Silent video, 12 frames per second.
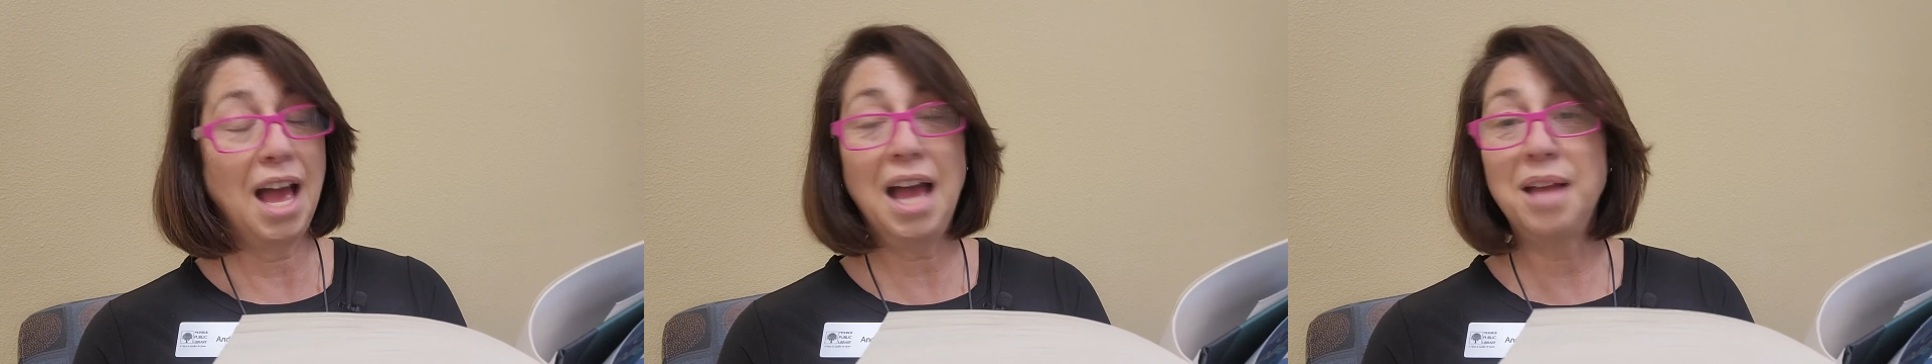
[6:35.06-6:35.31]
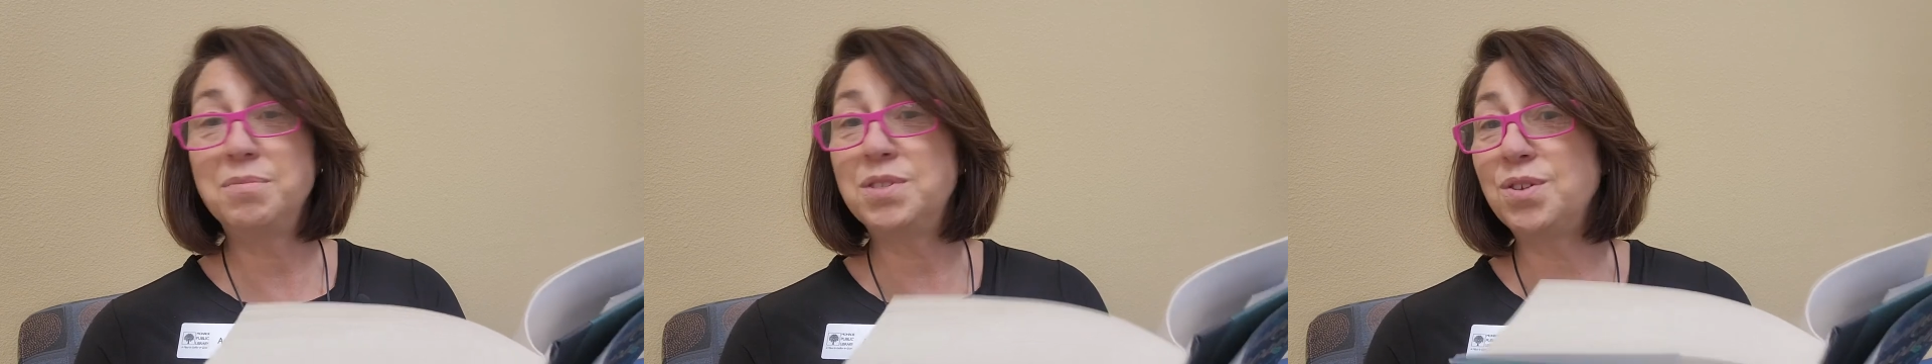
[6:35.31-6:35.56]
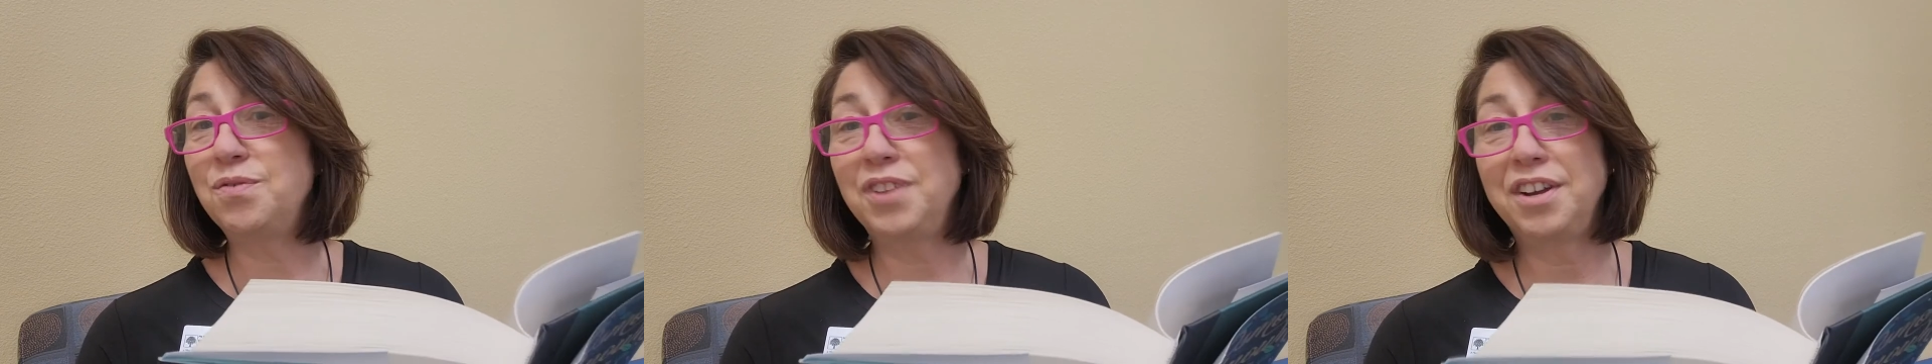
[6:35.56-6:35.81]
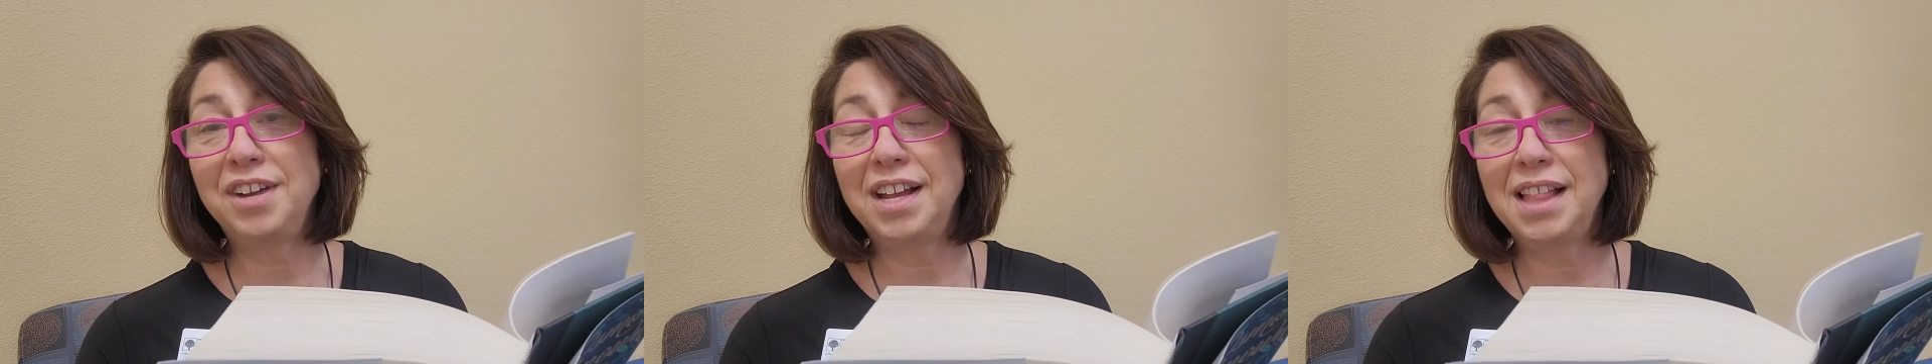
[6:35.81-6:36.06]
I'm so
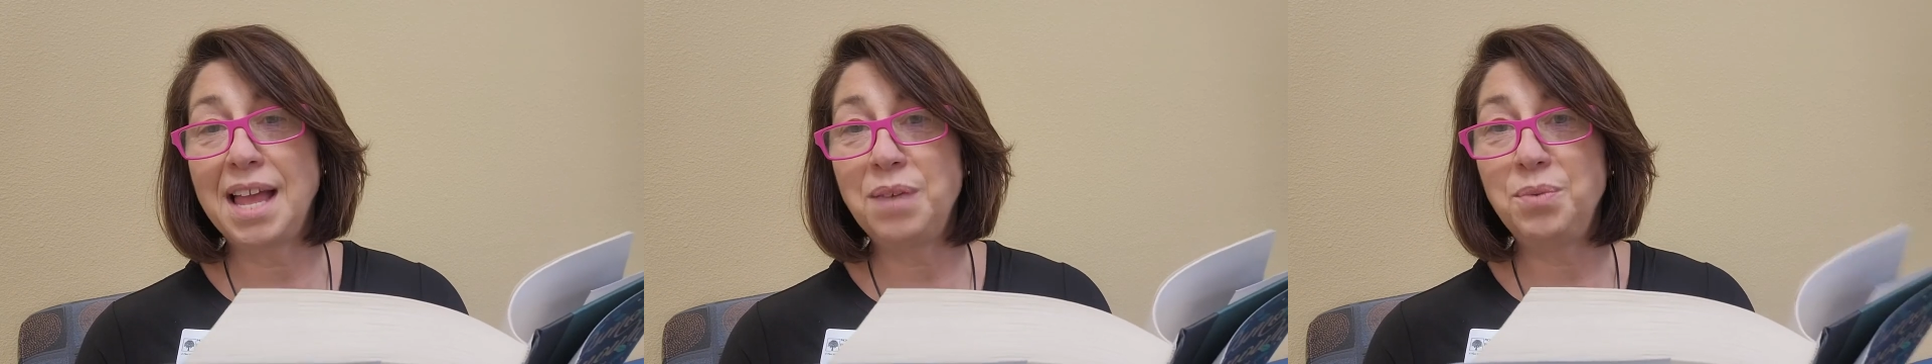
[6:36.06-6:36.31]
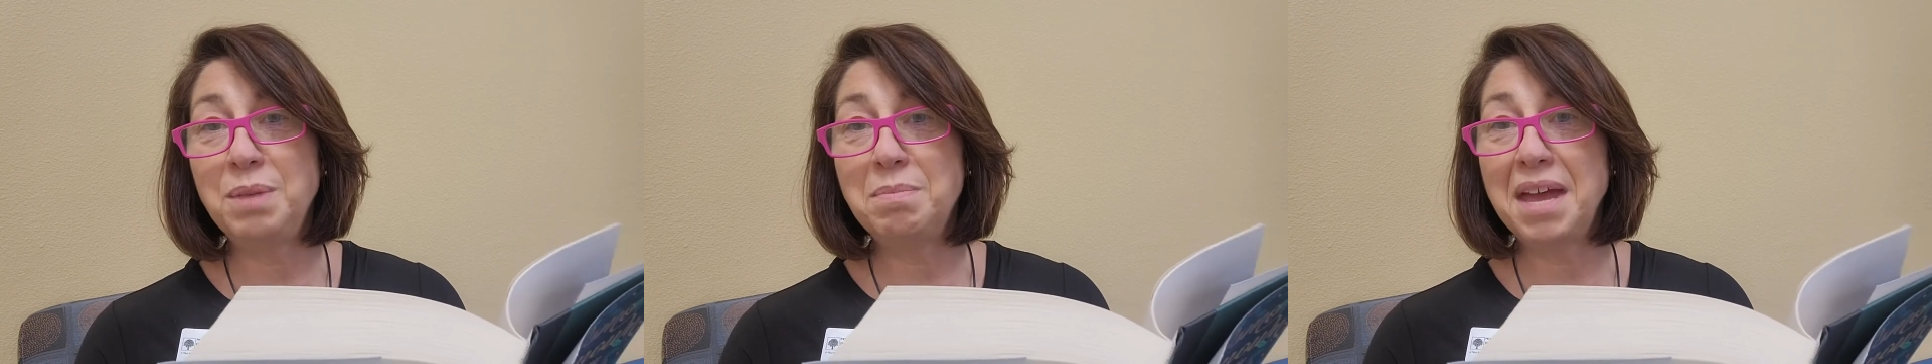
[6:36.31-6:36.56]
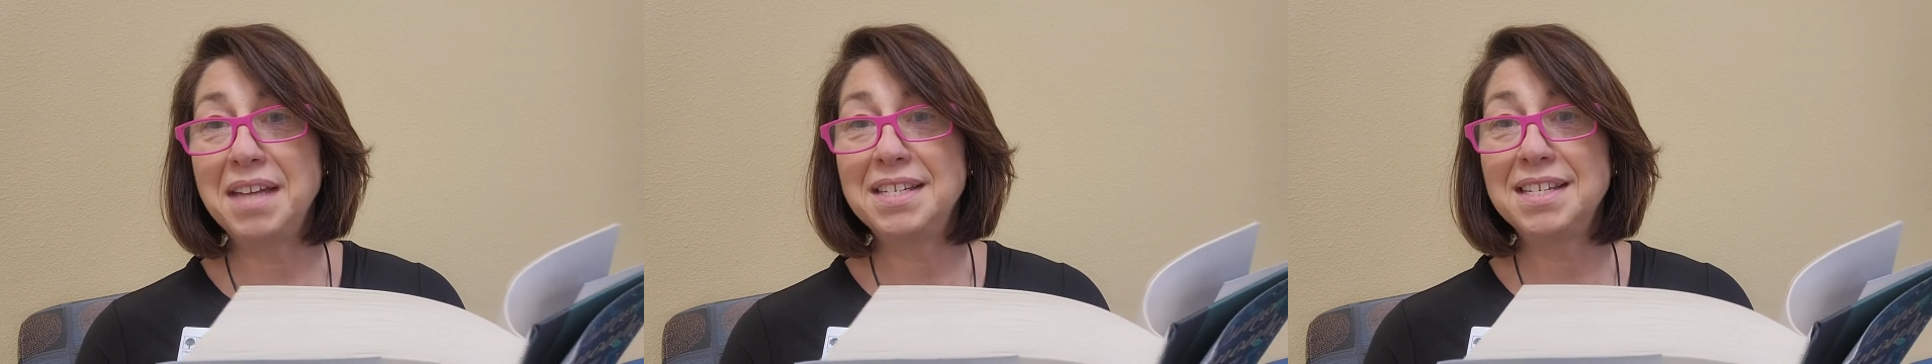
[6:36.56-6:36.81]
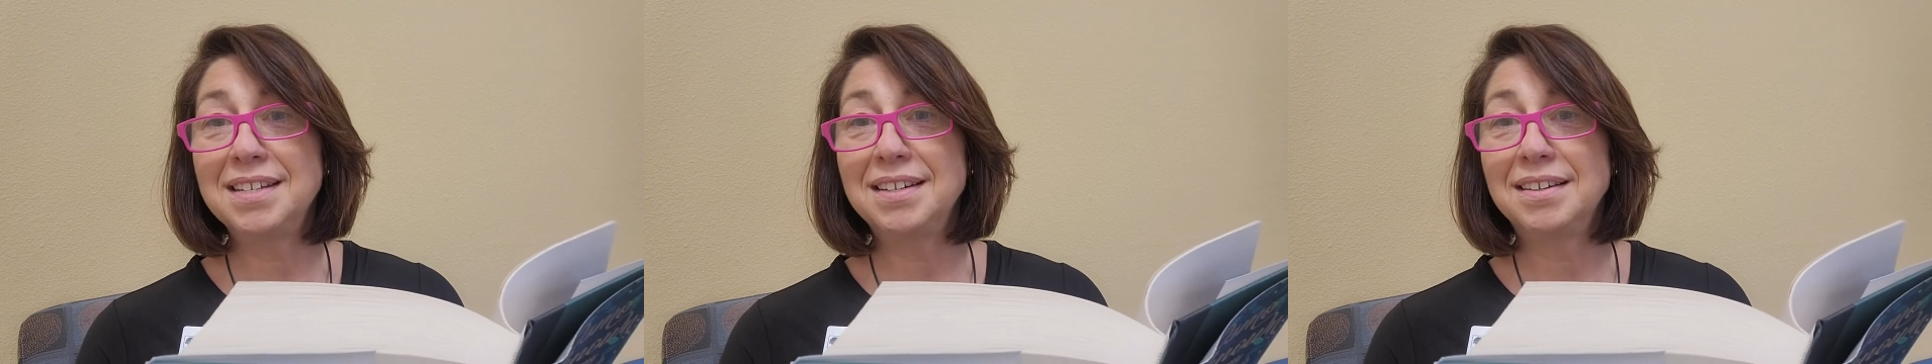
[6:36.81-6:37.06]
very glad we
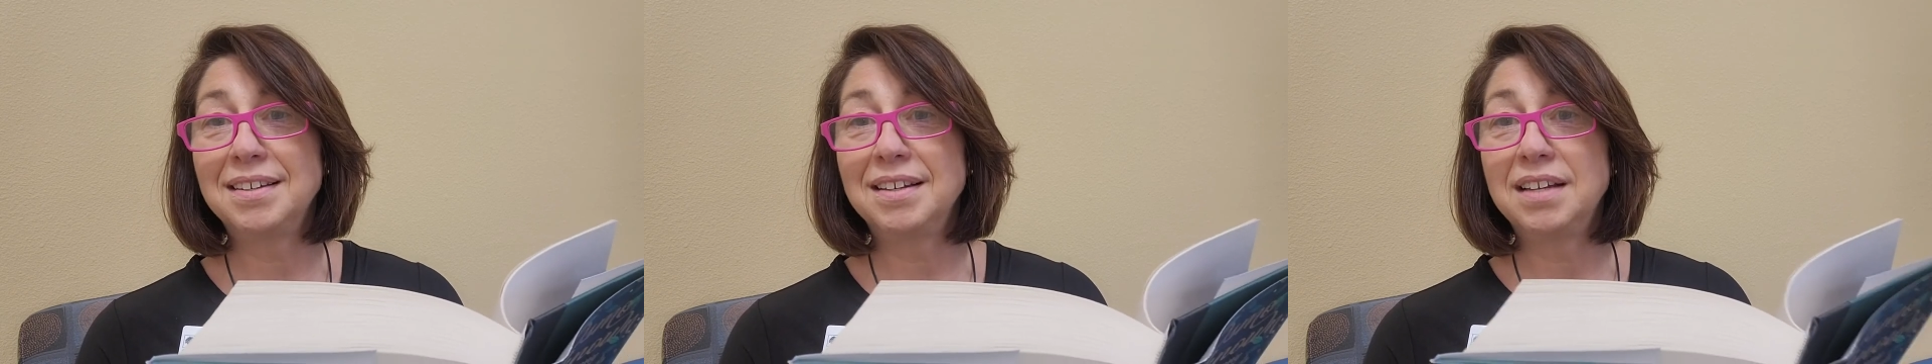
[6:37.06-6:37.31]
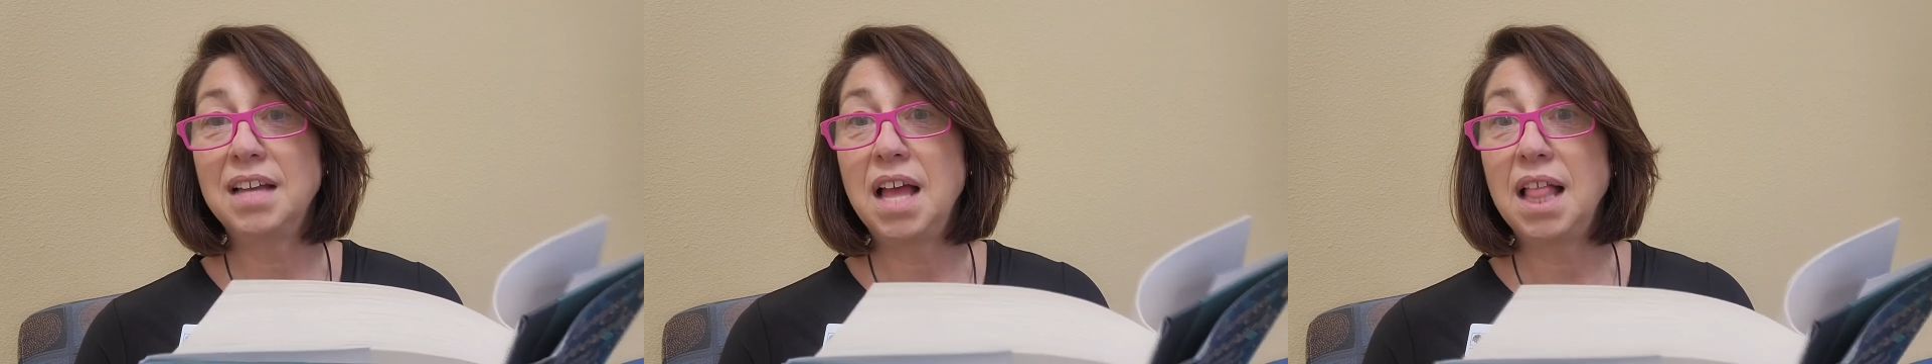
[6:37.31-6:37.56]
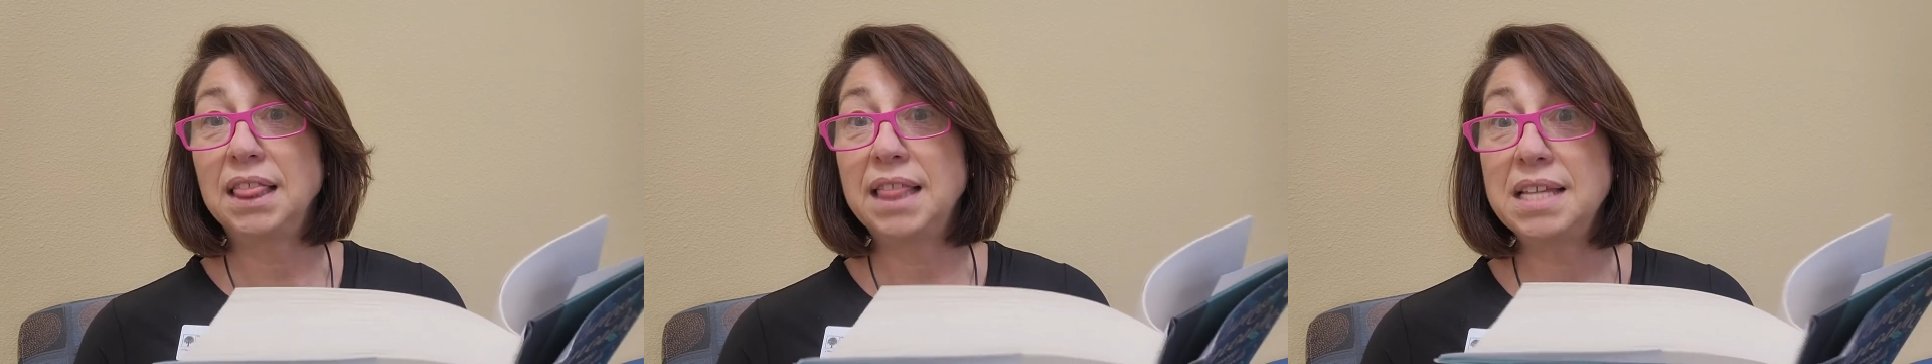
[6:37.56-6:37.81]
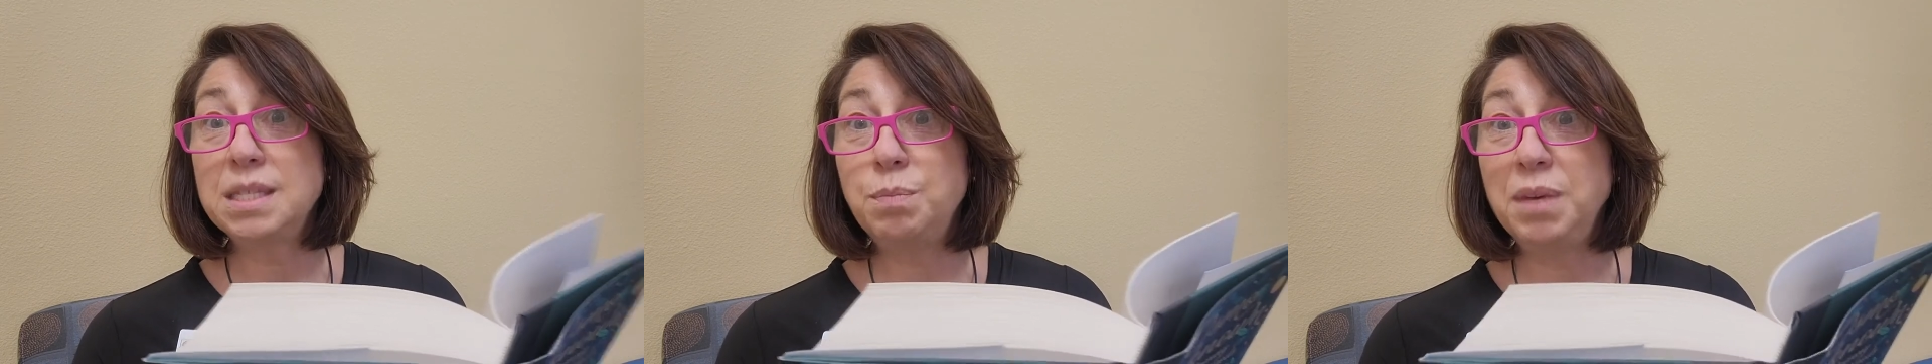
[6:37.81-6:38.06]
met.
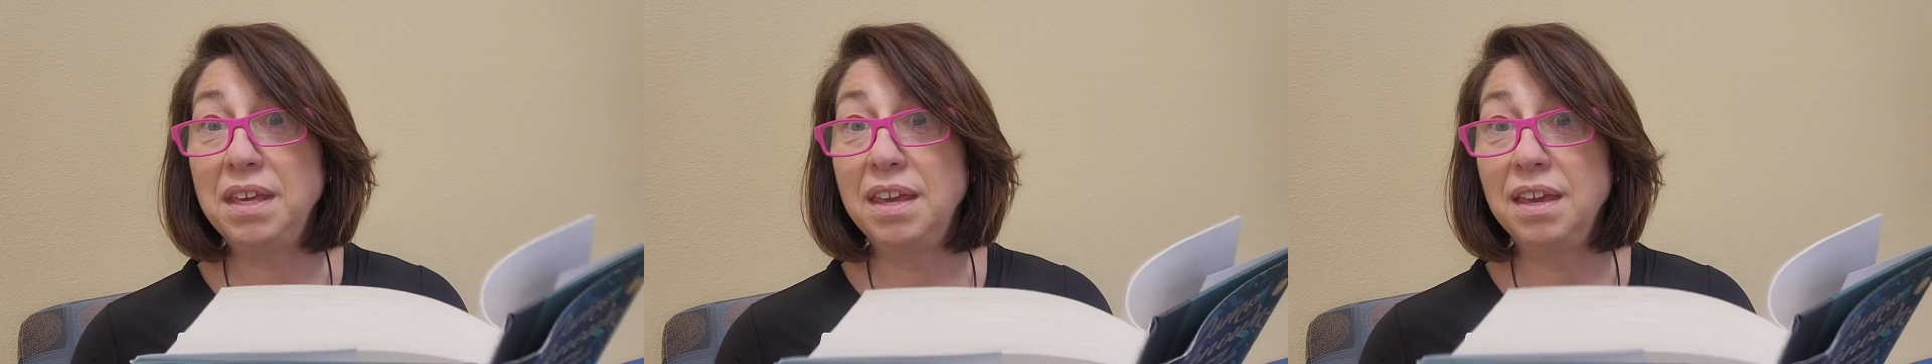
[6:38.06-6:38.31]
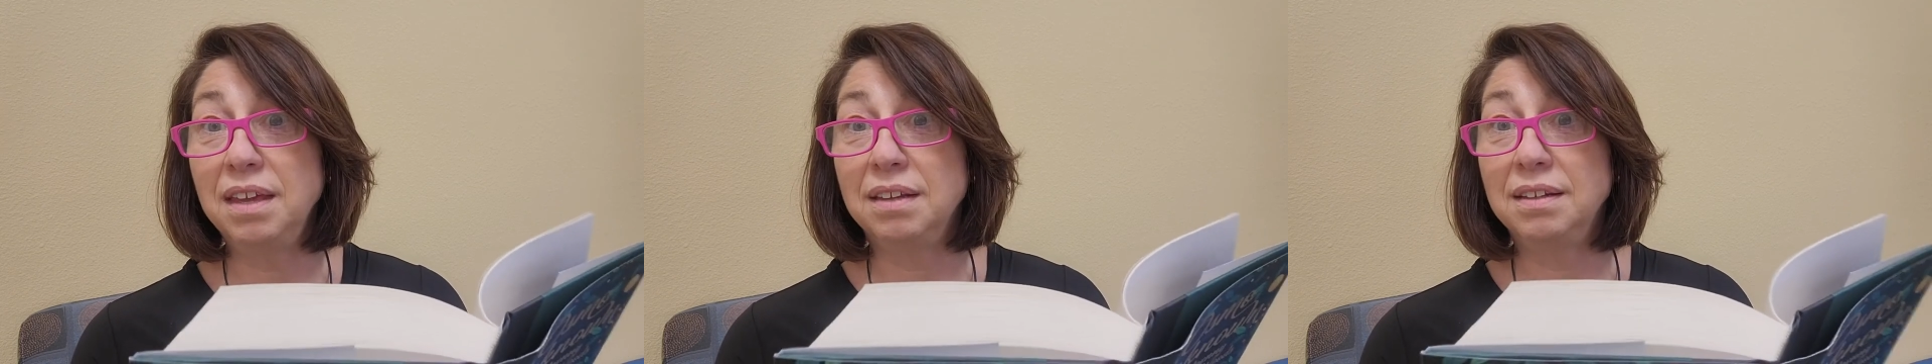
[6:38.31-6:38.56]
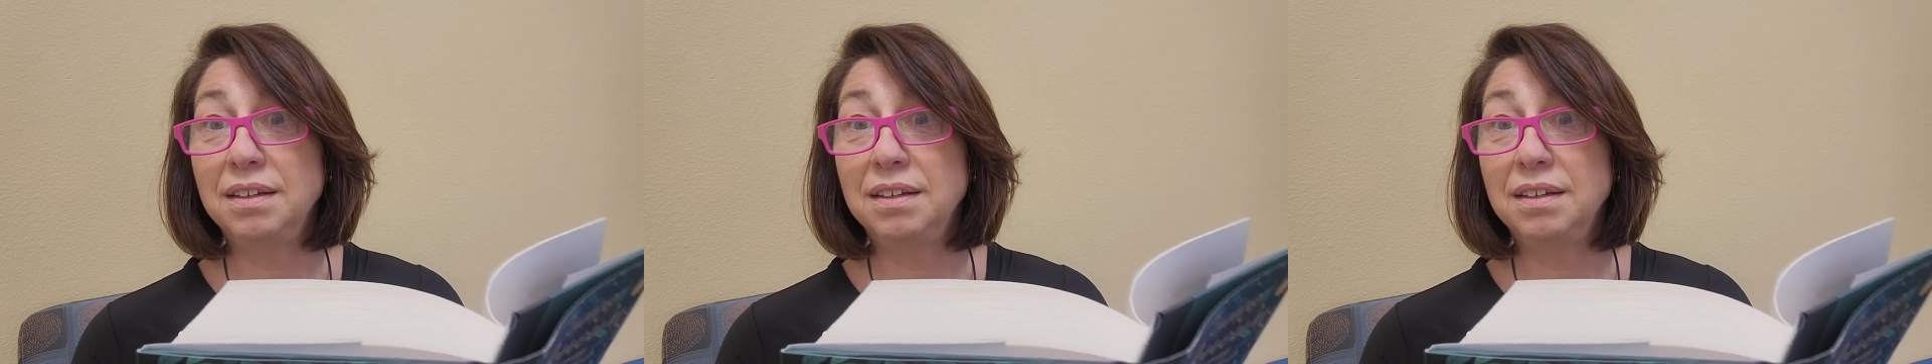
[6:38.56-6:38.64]
Let's begin.